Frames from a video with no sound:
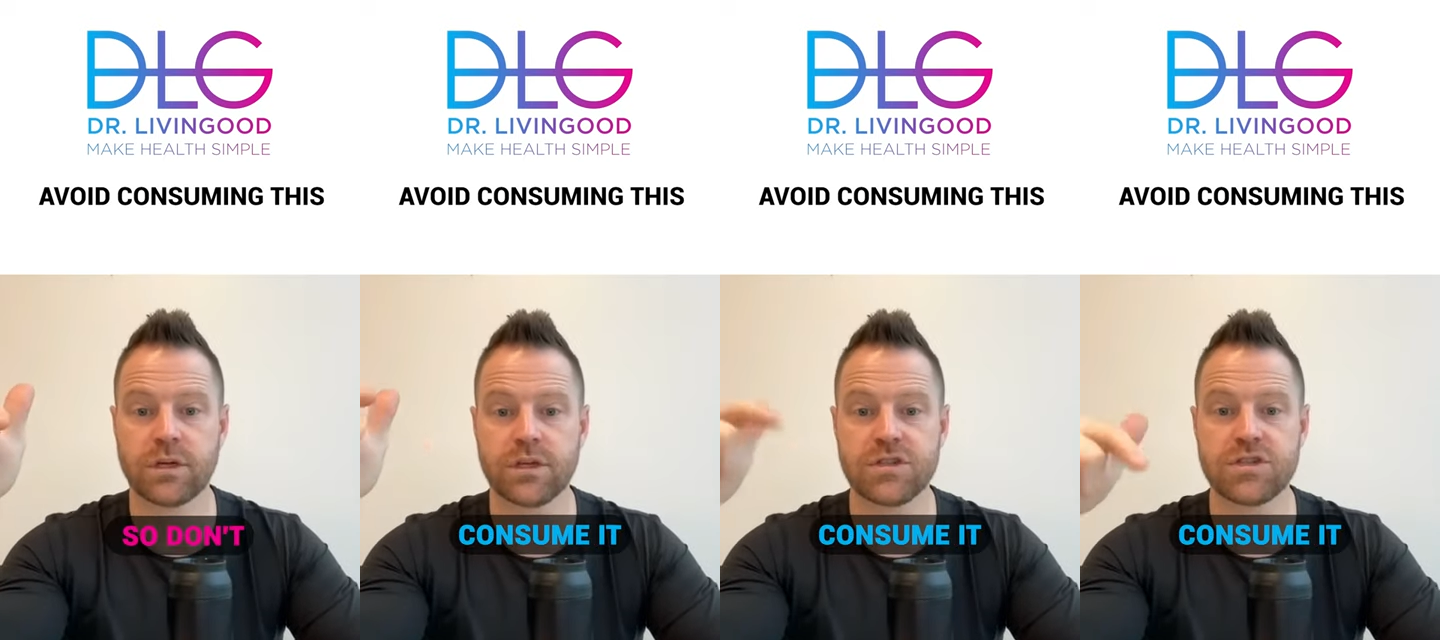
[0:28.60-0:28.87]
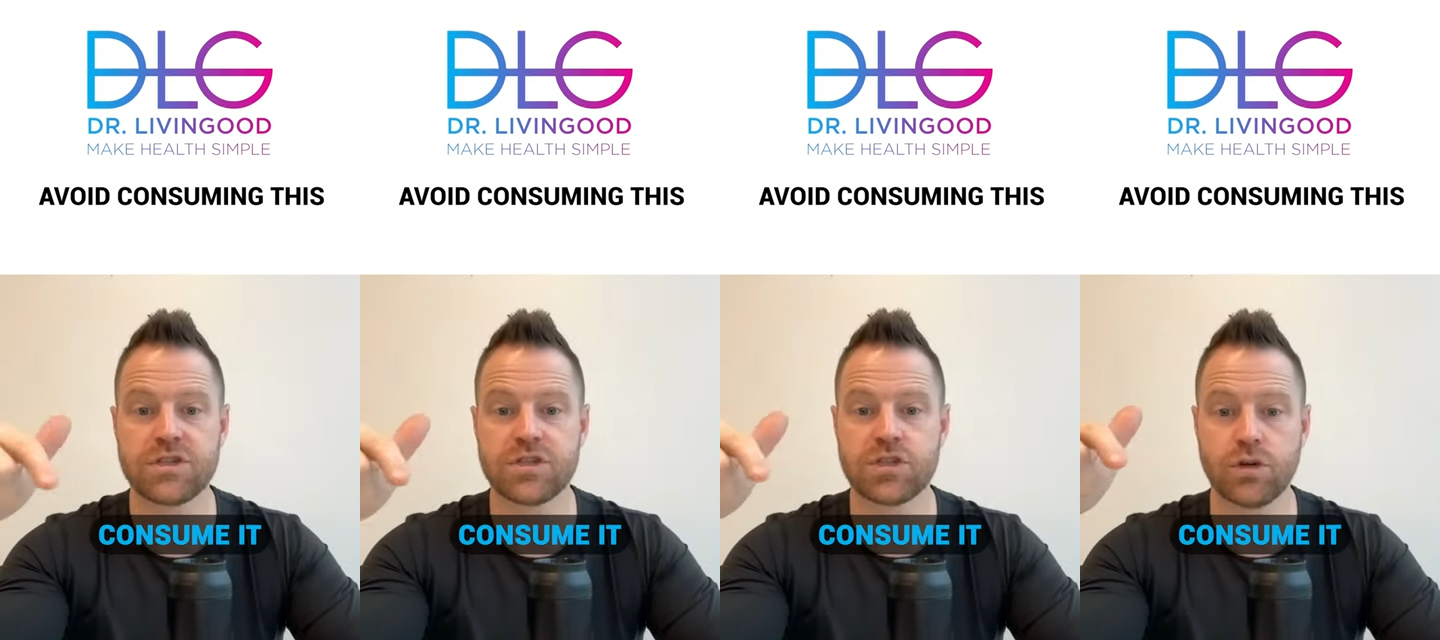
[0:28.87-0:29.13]

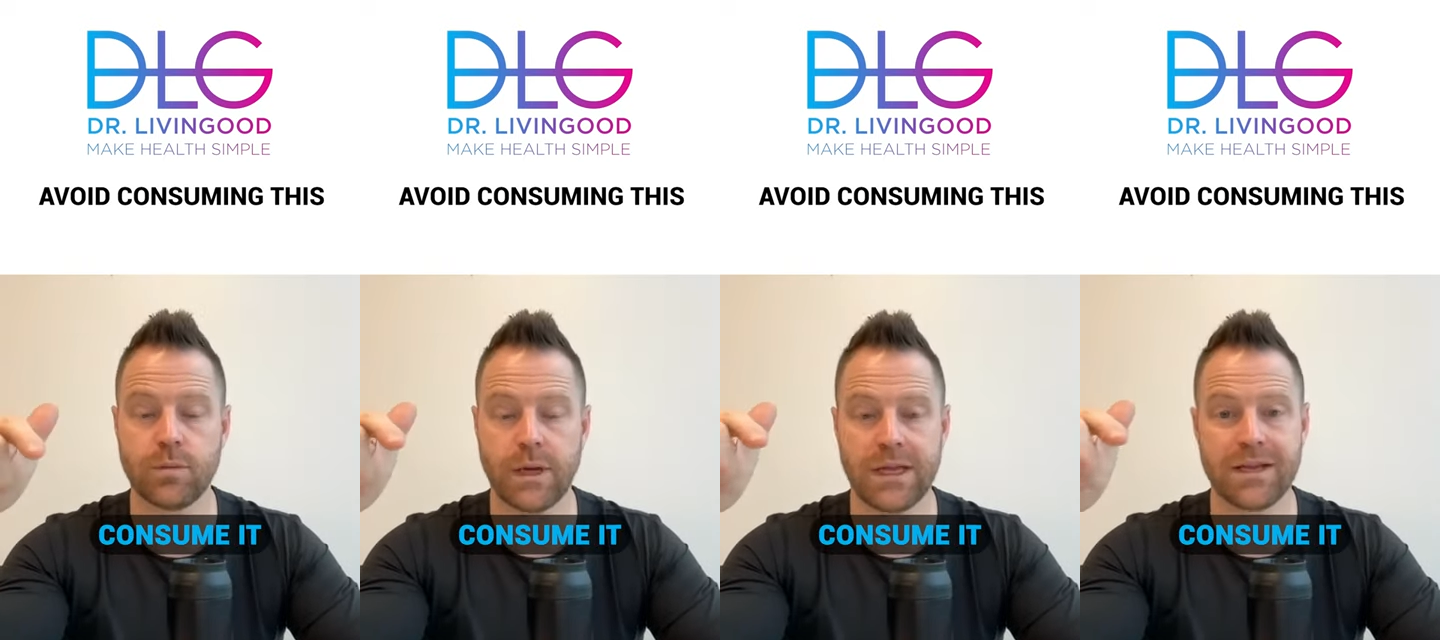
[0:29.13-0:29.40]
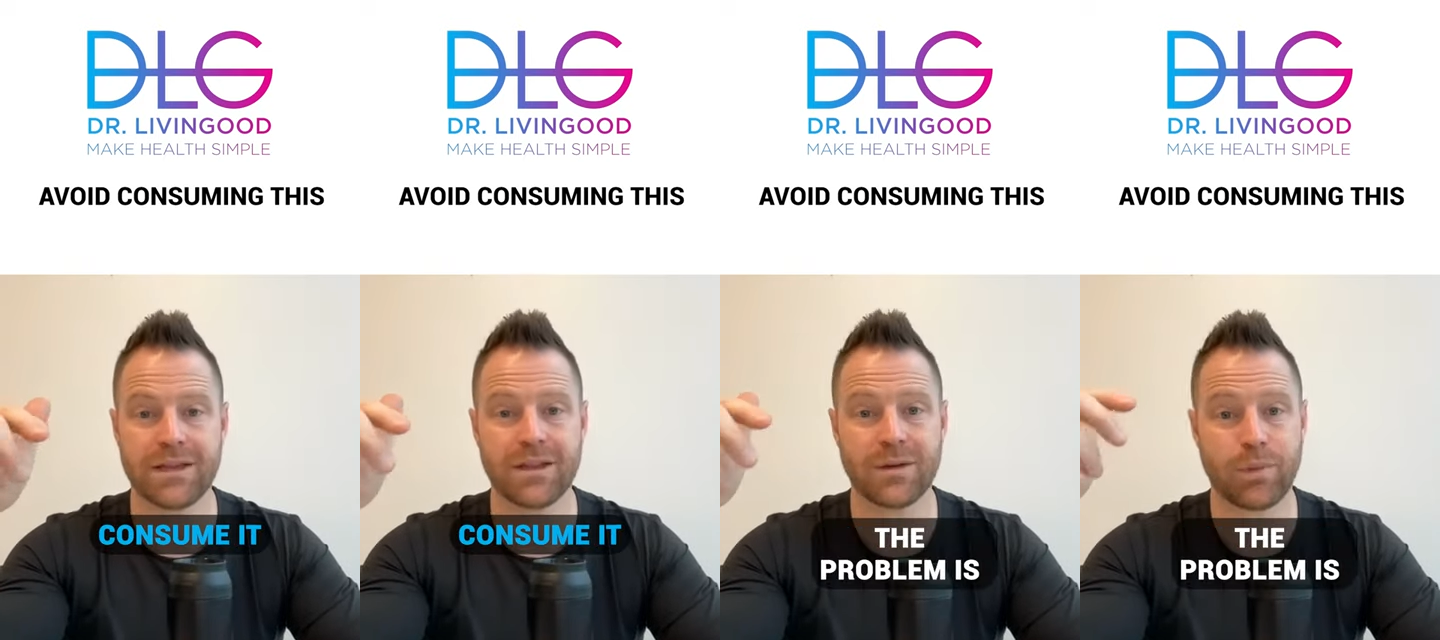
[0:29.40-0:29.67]
consume
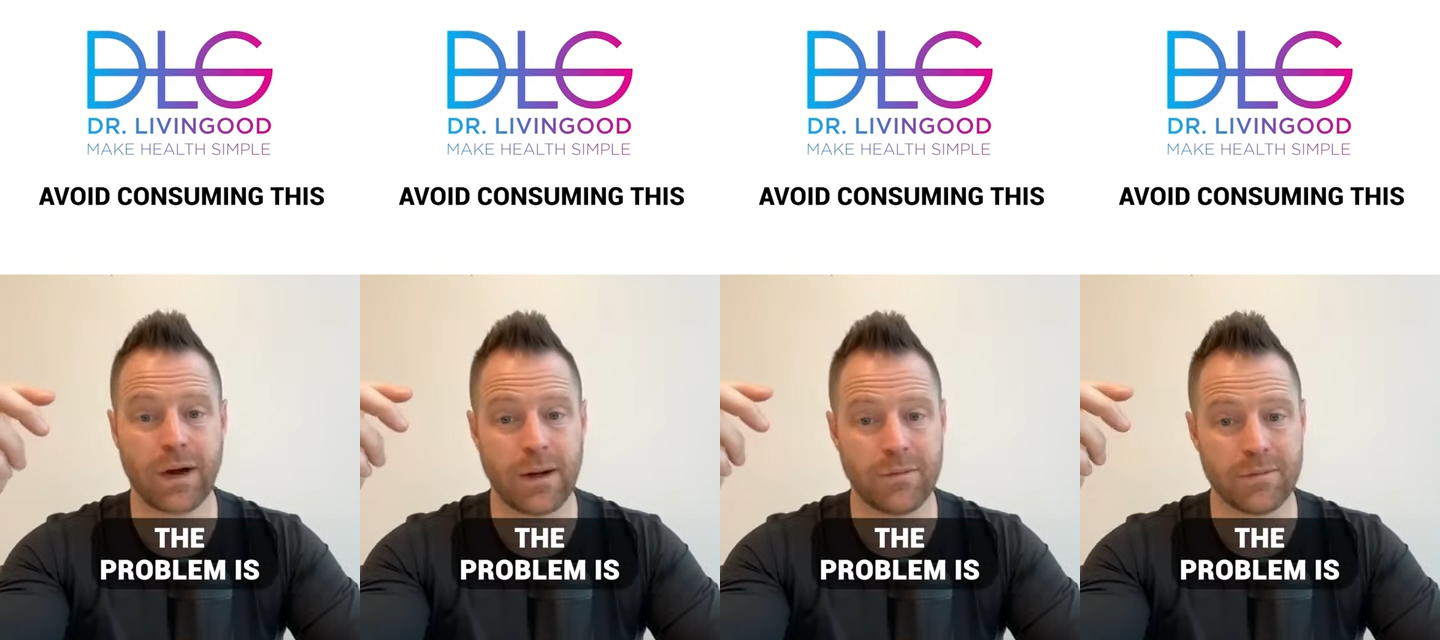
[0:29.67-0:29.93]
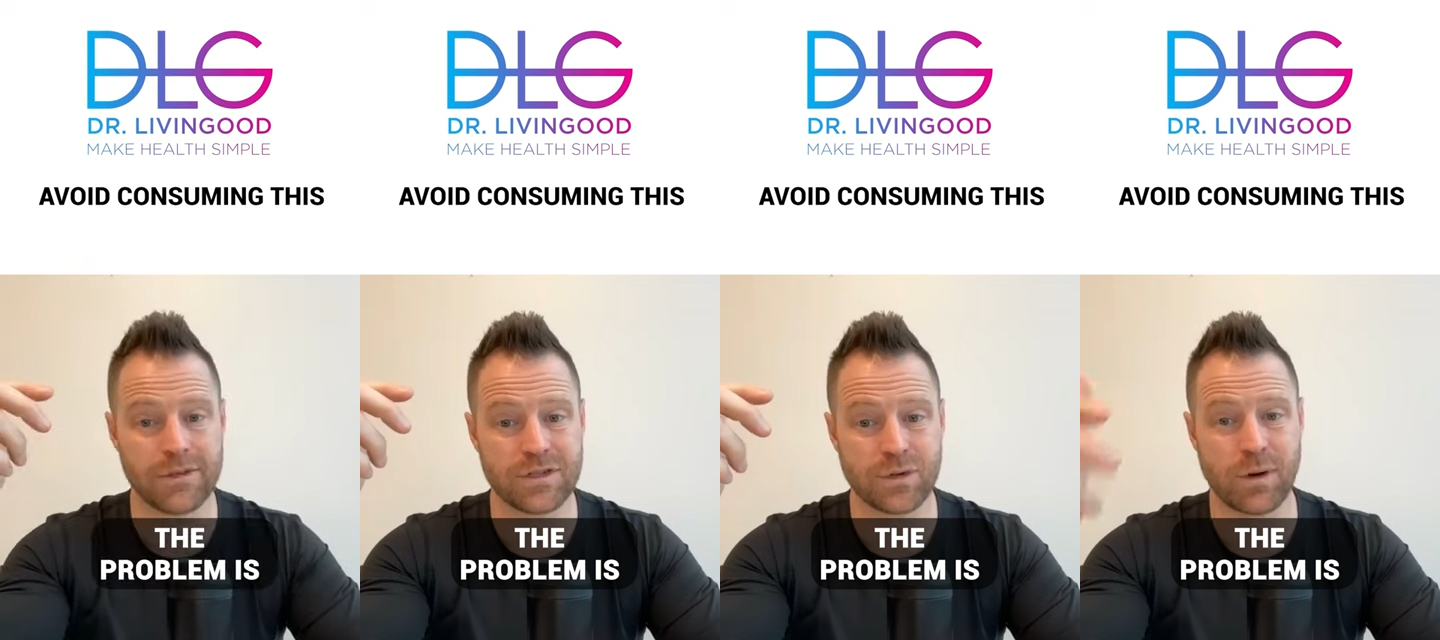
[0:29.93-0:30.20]
it. The
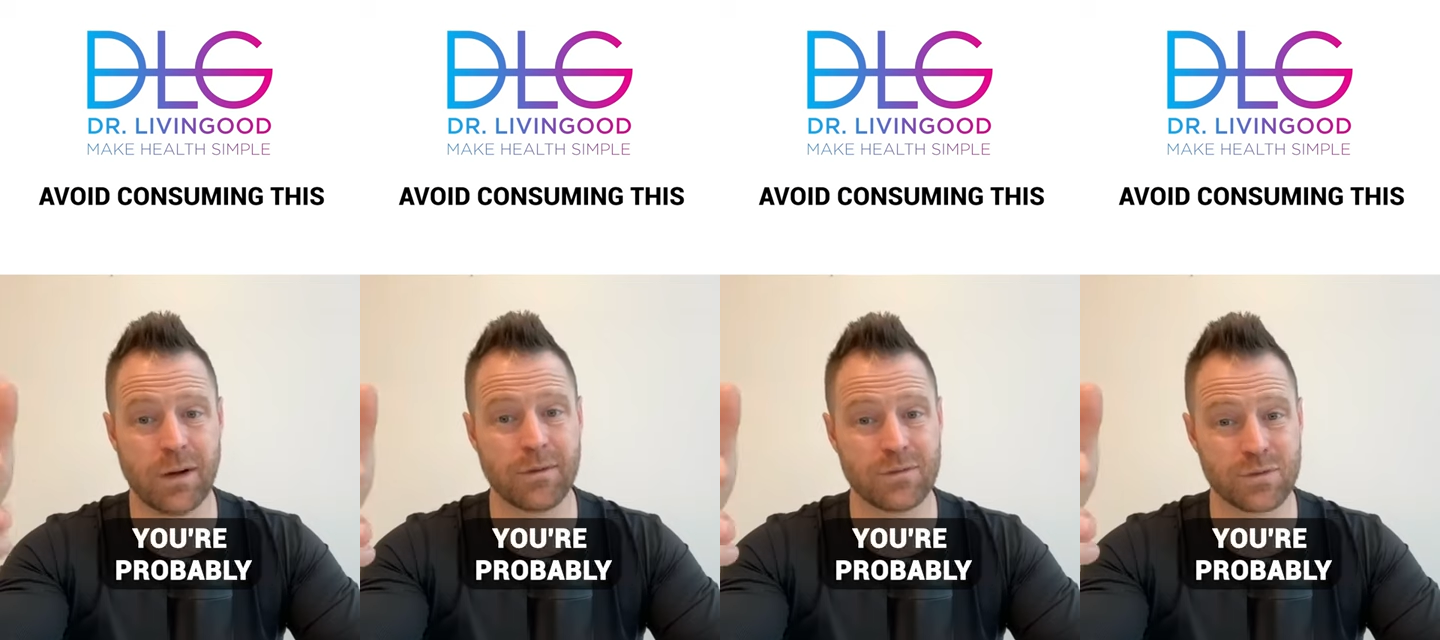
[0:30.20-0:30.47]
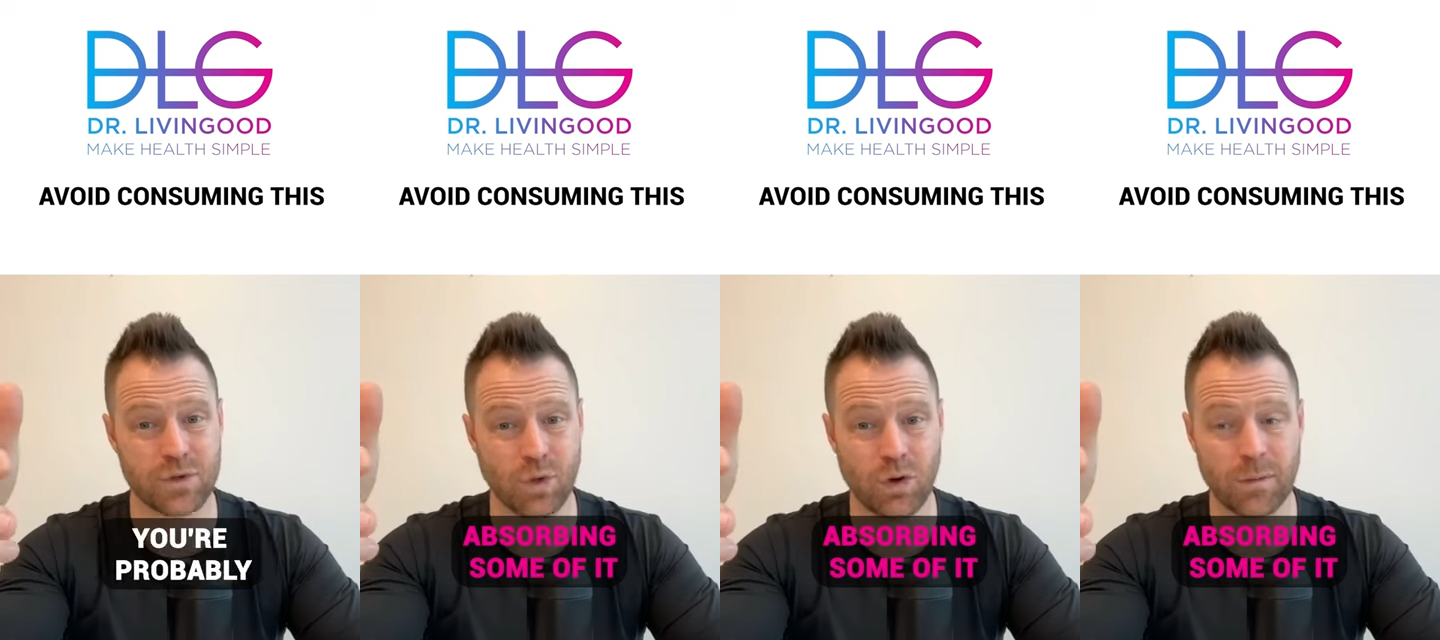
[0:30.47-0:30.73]
problem is you're probably
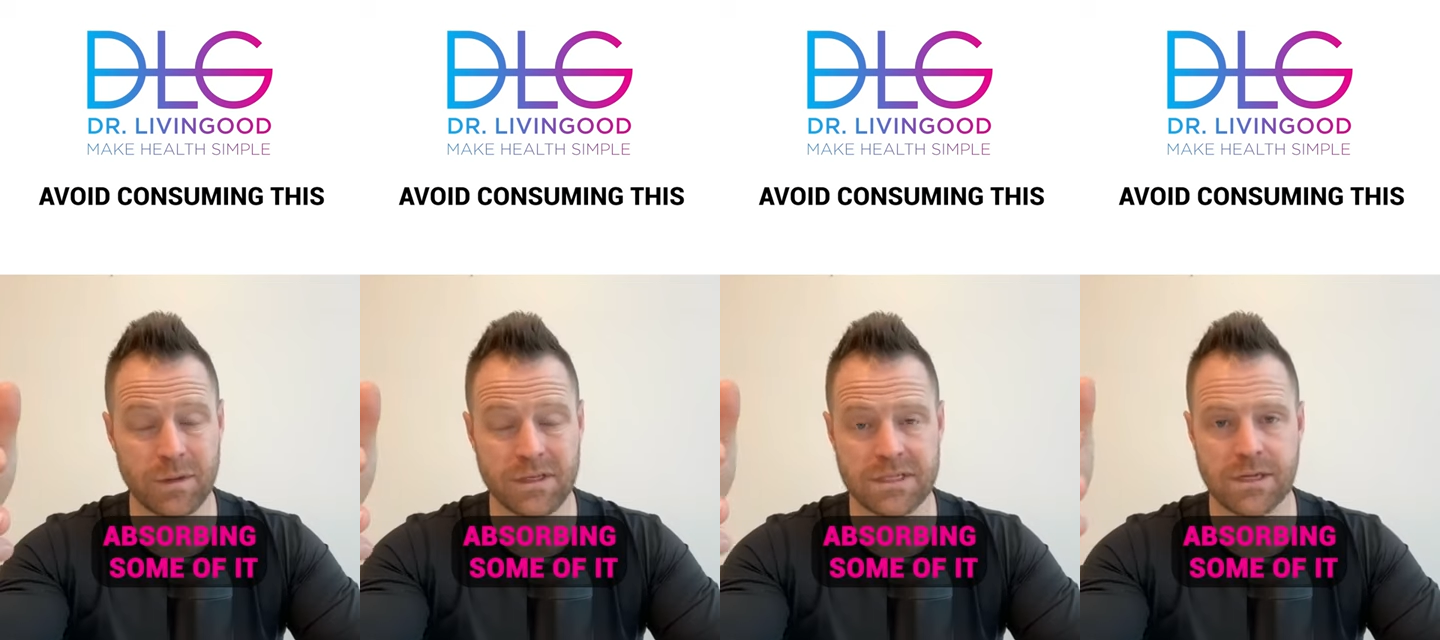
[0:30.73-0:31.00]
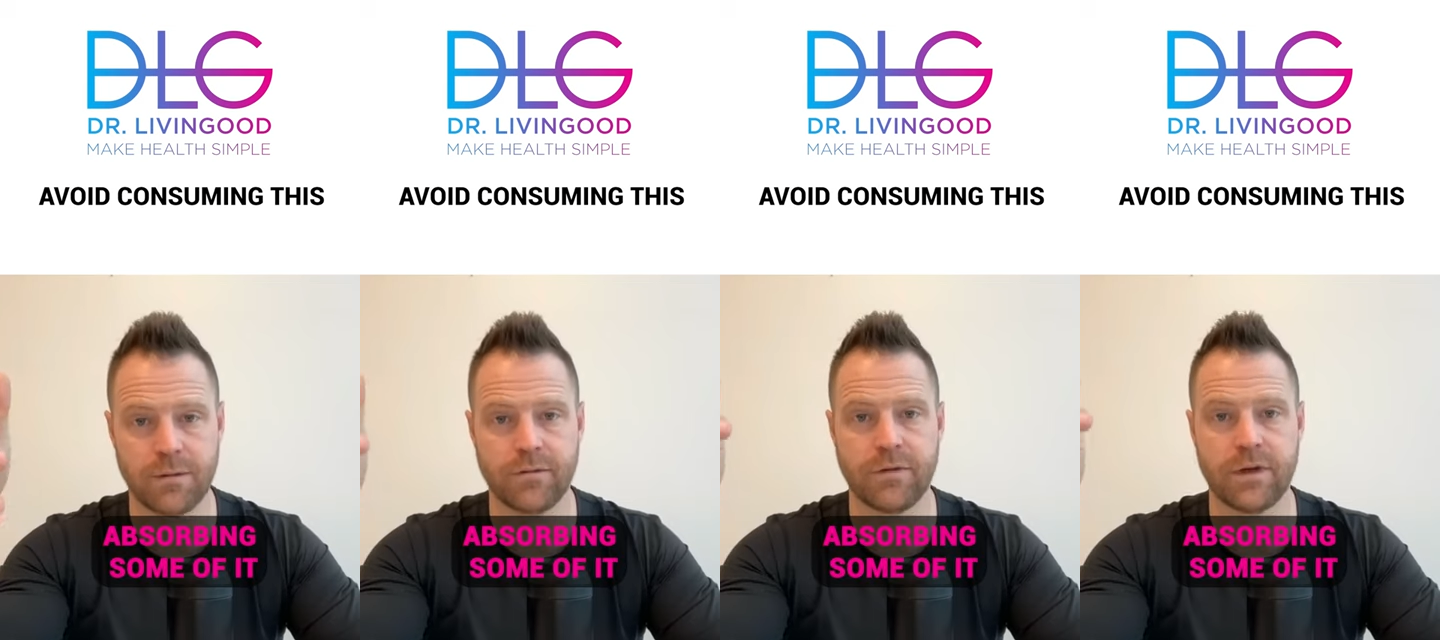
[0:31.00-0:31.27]
absorbing
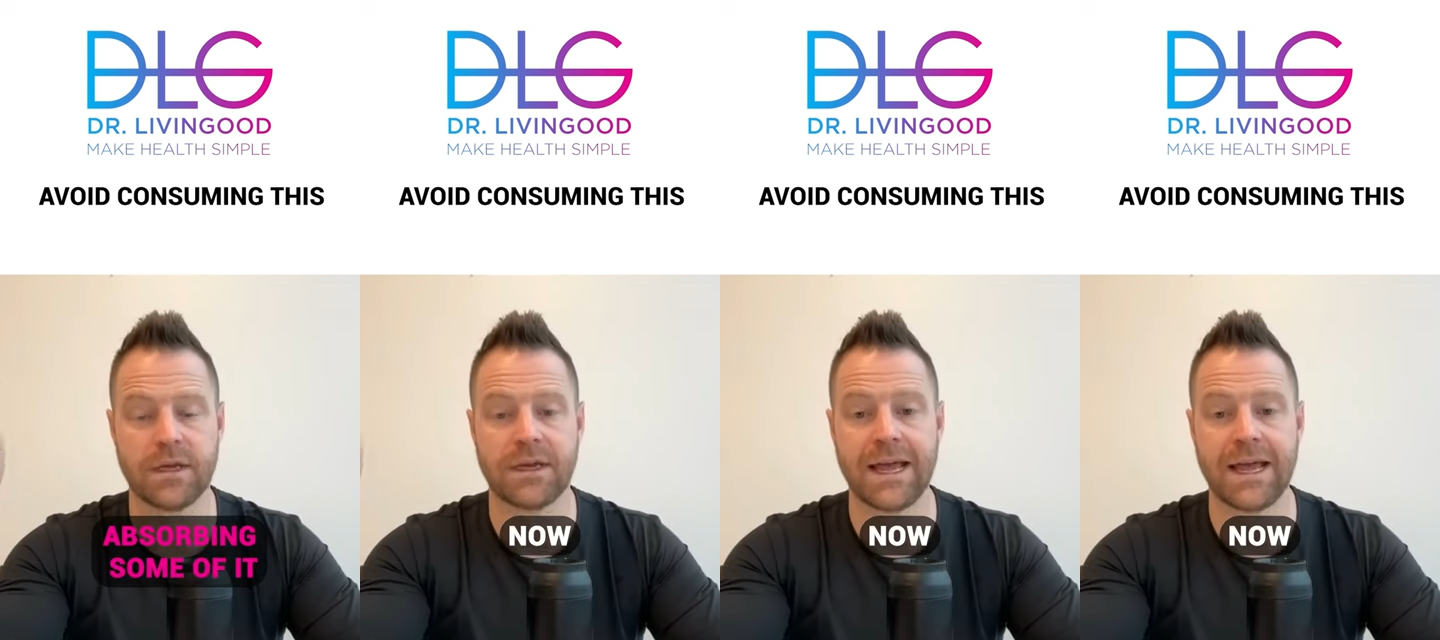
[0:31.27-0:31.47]
some of it.